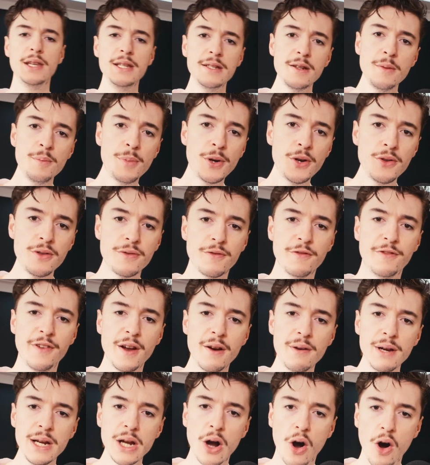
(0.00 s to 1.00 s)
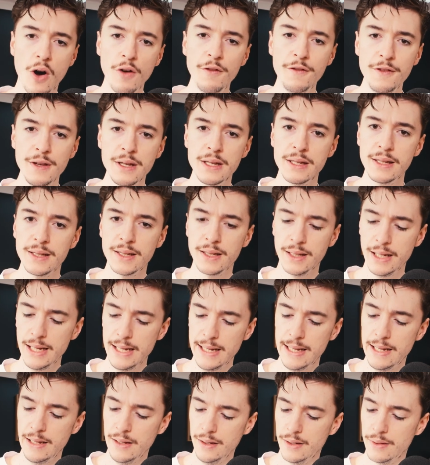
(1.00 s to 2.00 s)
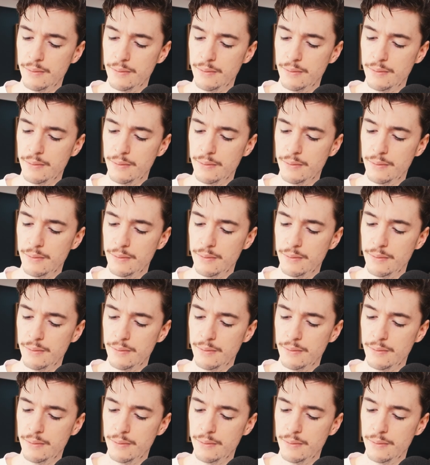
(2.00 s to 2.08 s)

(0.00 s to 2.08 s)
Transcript: These are both very obviously